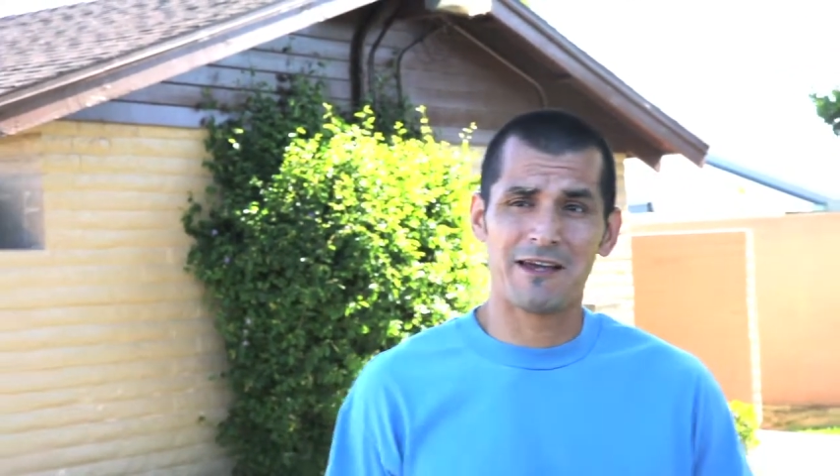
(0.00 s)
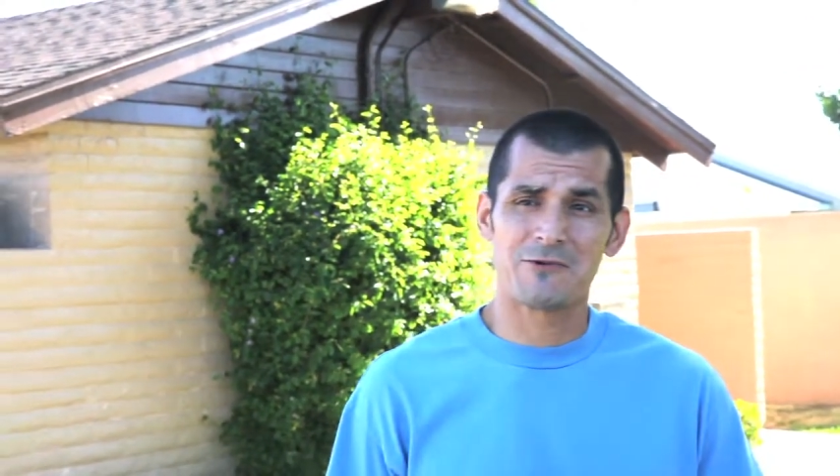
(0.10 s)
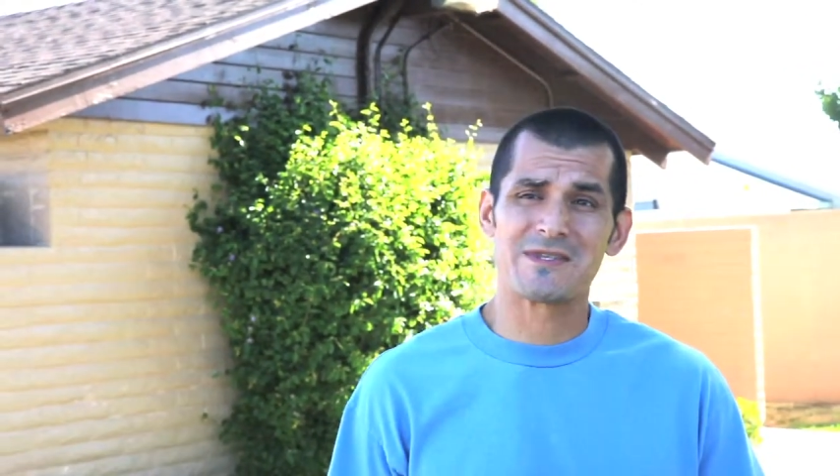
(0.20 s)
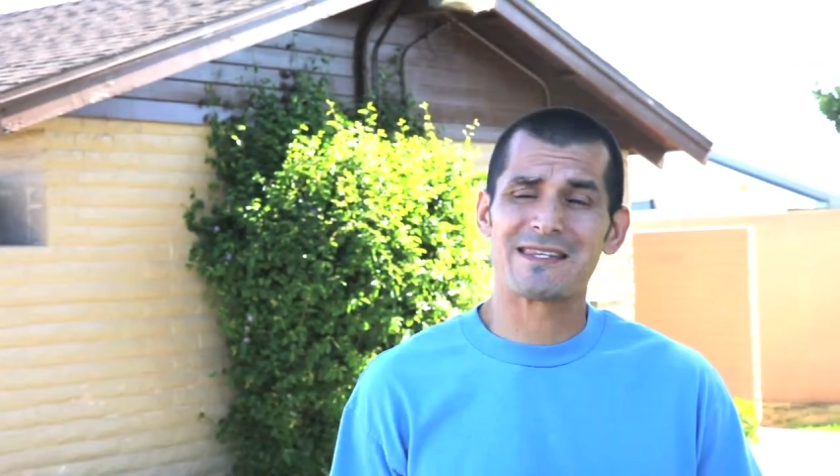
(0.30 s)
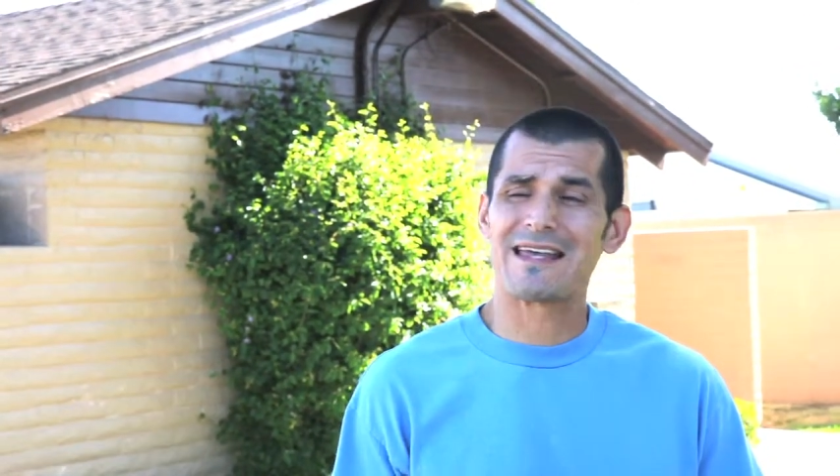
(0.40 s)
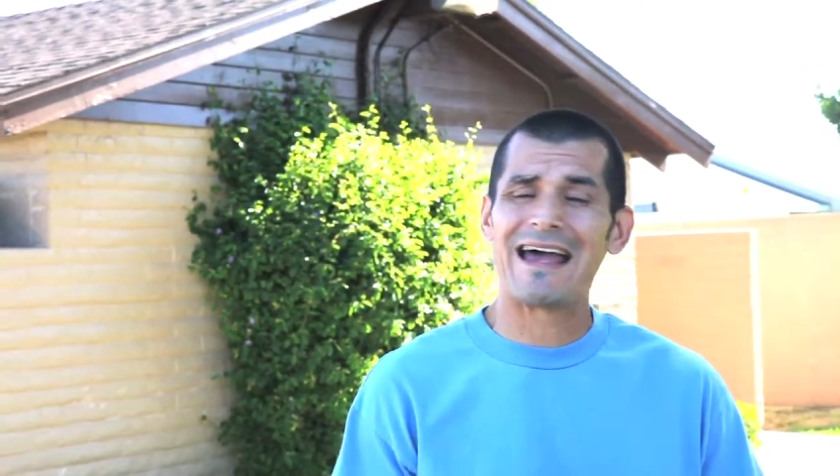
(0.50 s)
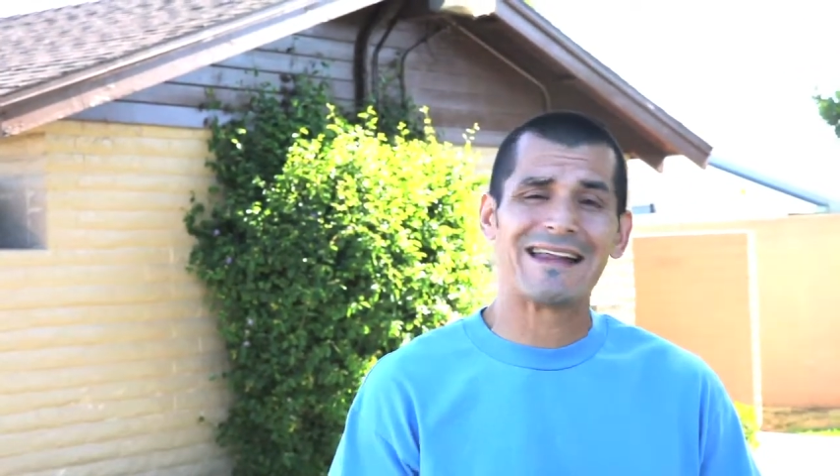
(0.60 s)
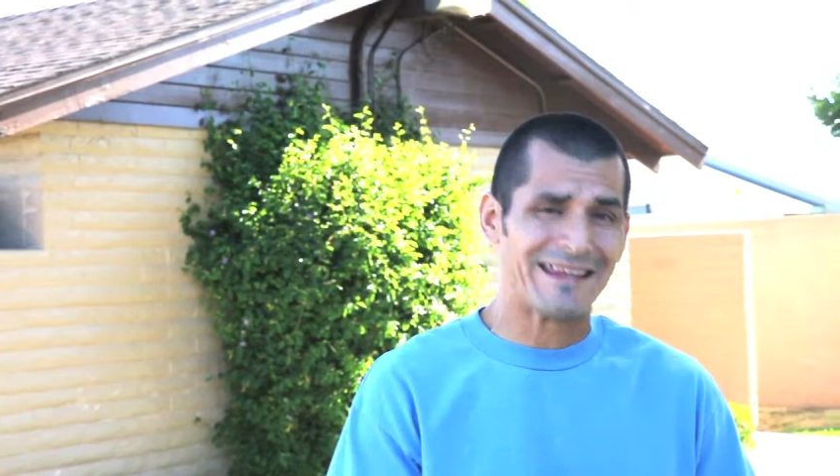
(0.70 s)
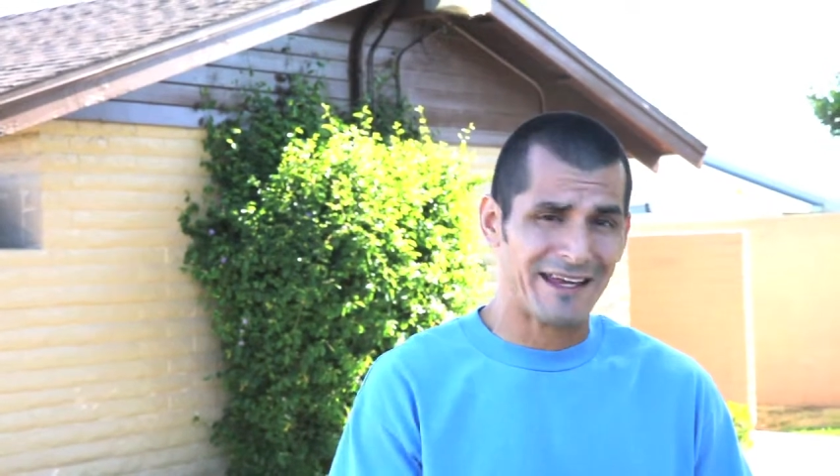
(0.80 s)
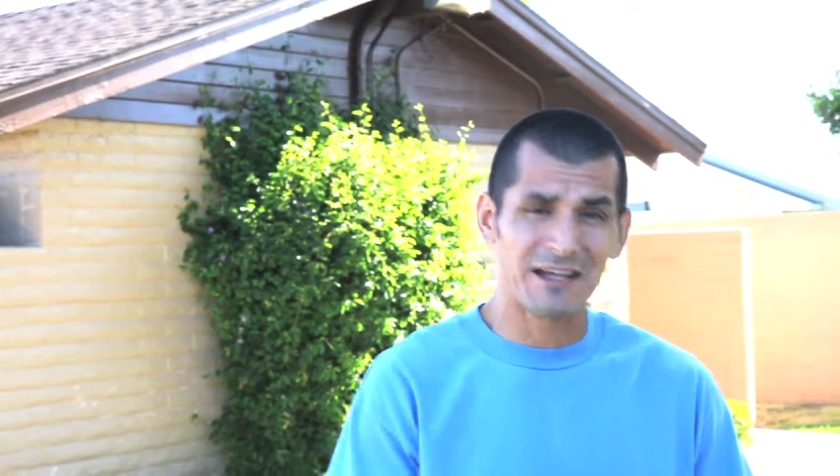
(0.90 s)
it was
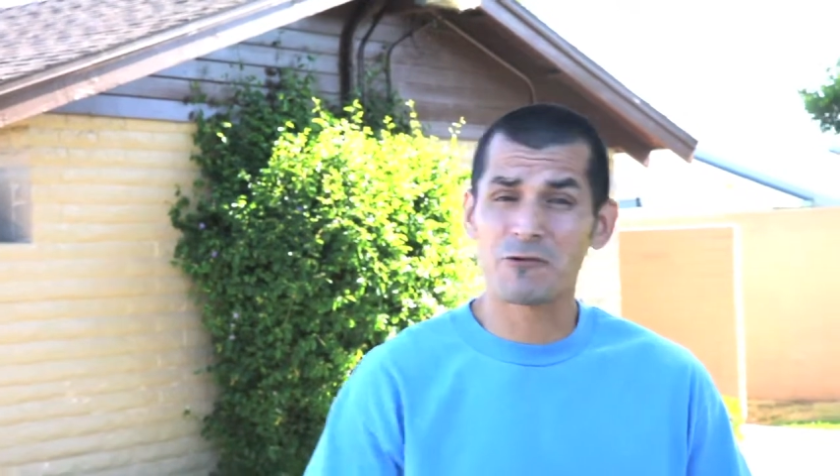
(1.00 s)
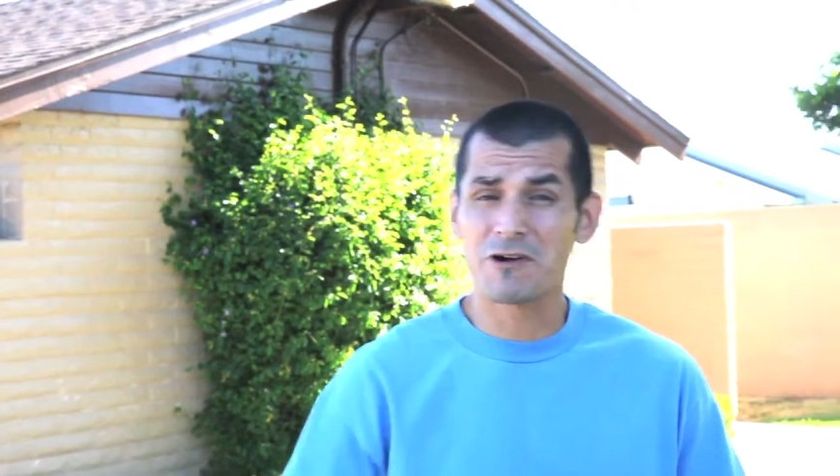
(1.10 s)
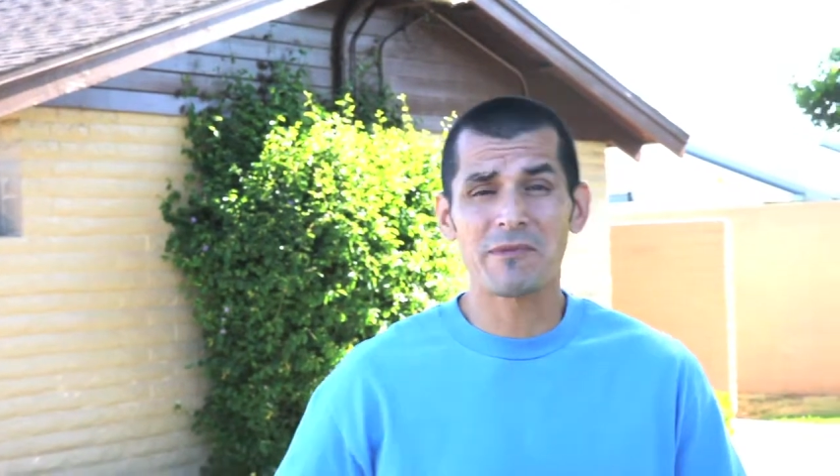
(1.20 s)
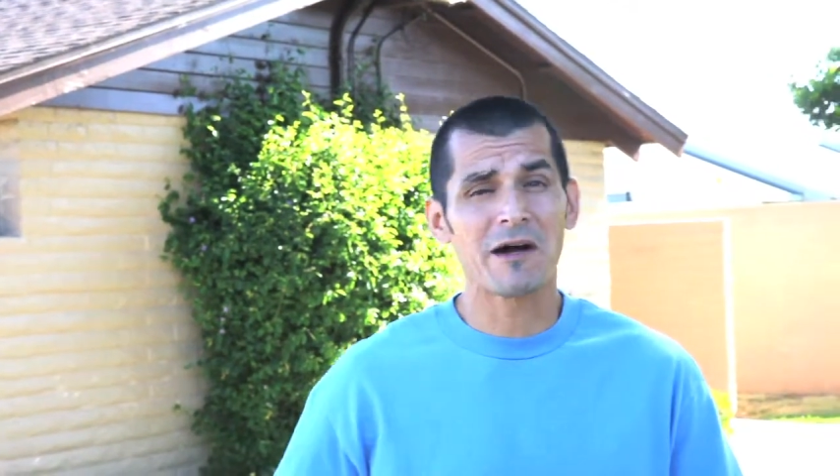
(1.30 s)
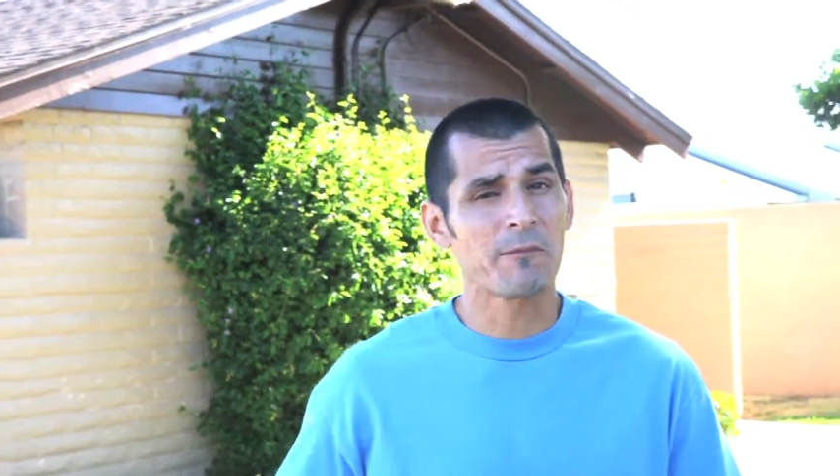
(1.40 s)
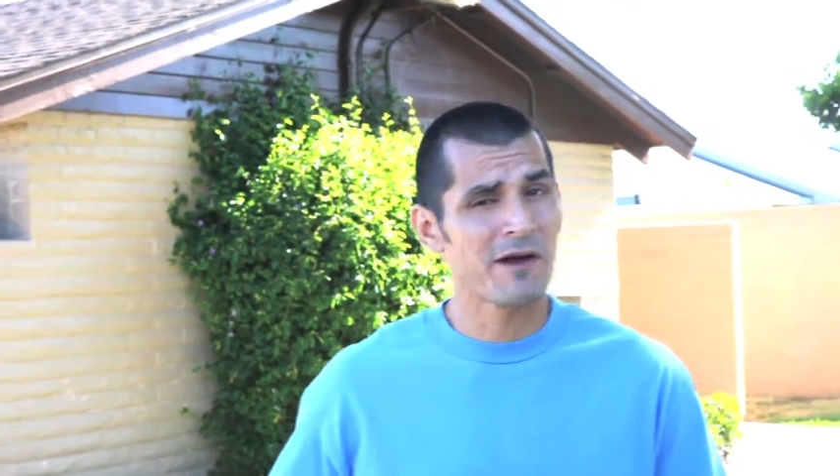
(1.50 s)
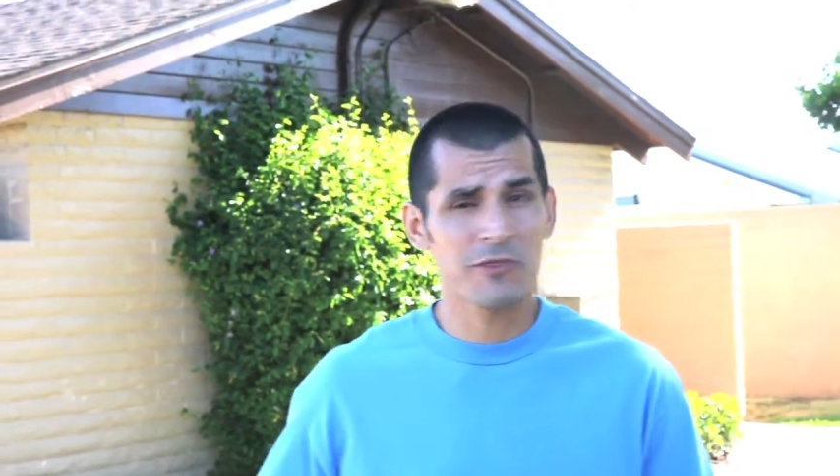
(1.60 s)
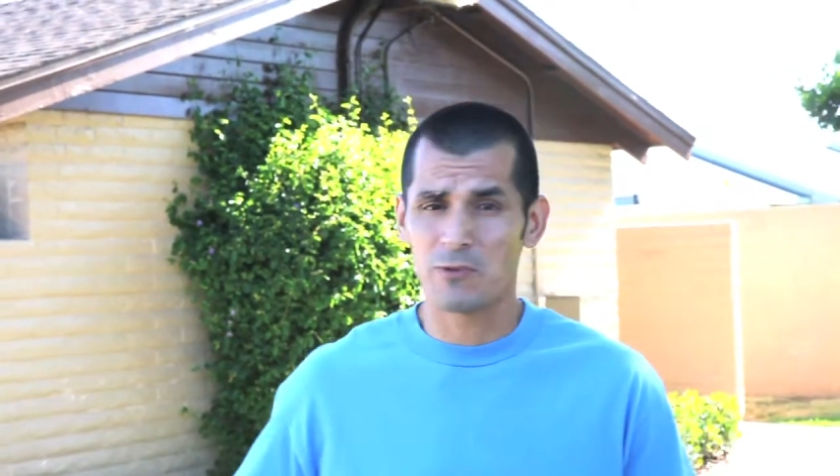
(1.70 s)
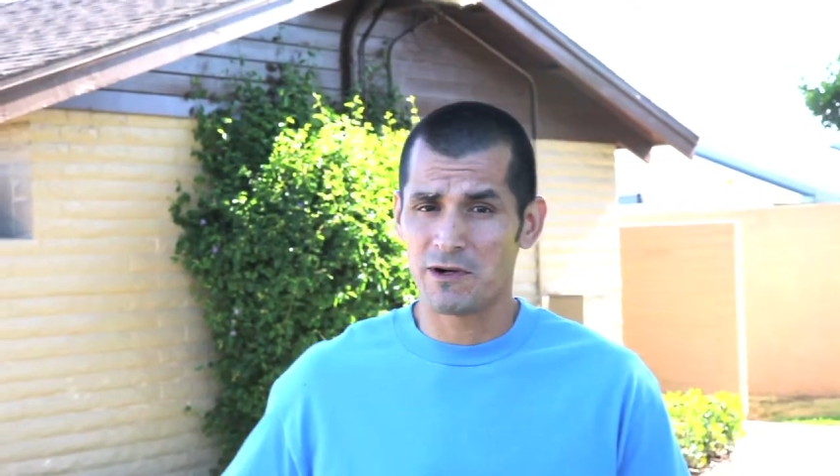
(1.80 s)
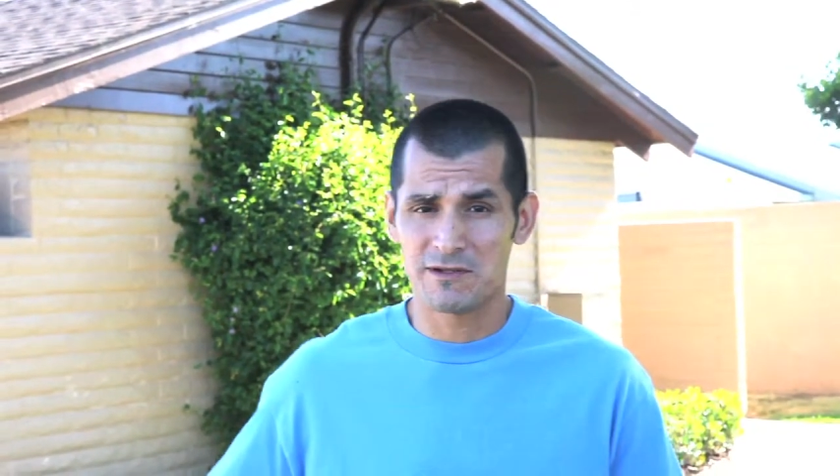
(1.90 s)
at the end of one of my
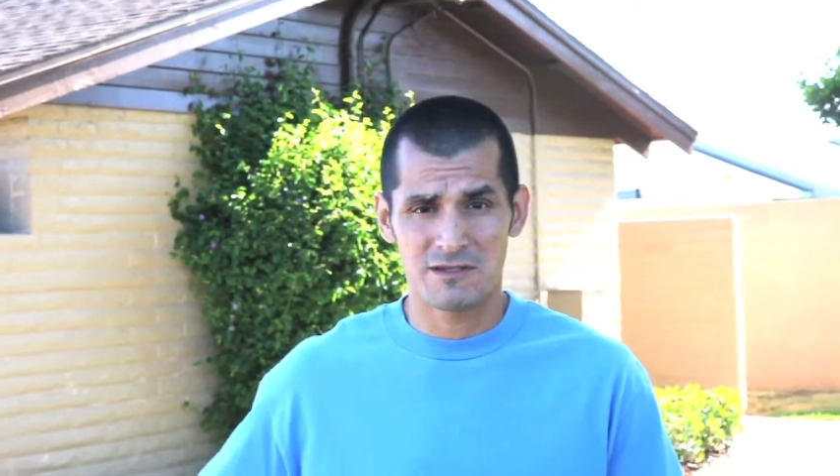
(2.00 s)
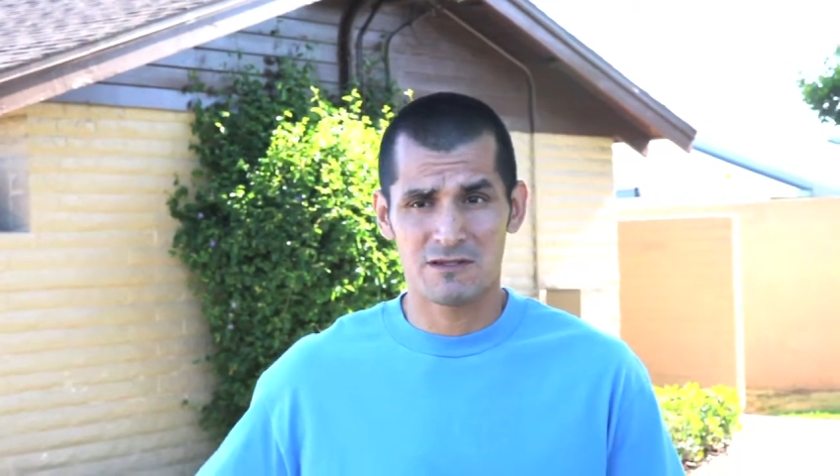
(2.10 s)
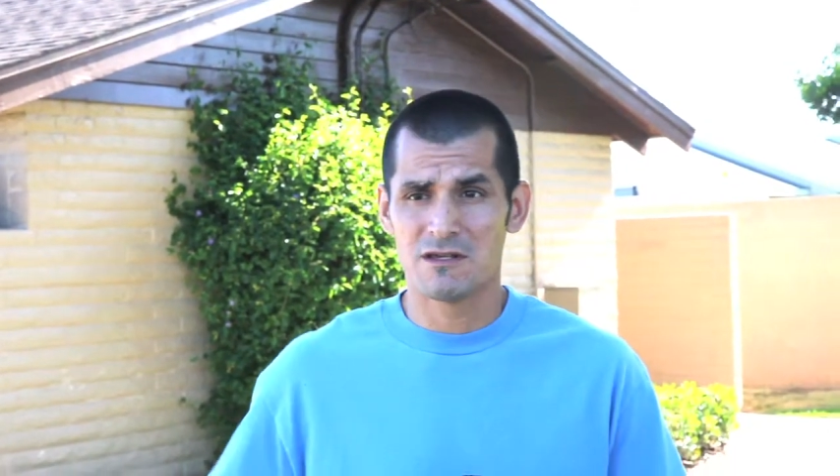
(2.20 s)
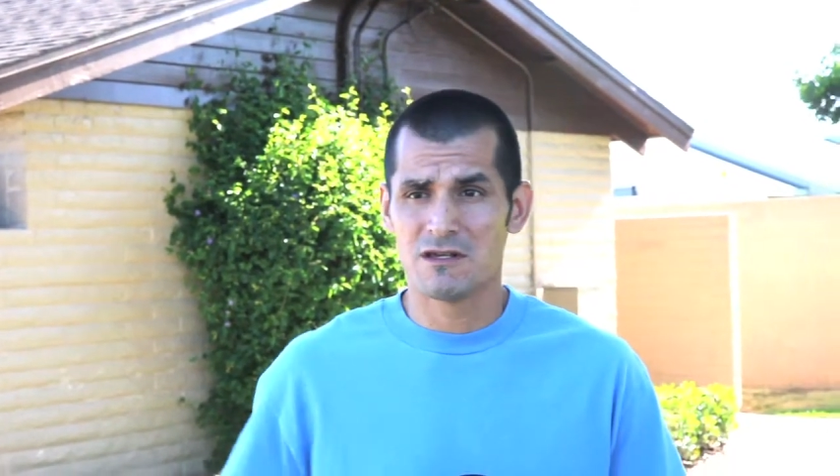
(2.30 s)
meth runs.